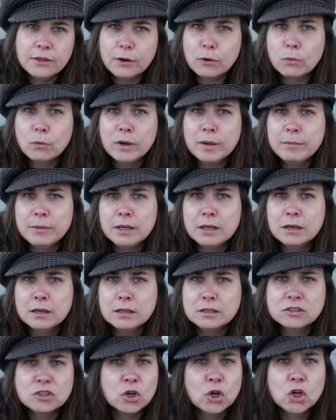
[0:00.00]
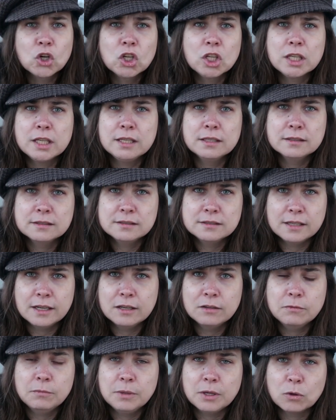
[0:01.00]
They're women eternally in the
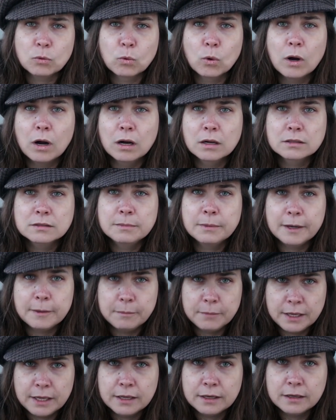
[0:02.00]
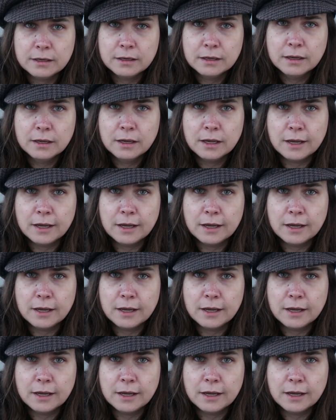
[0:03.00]
state of being wronged by men.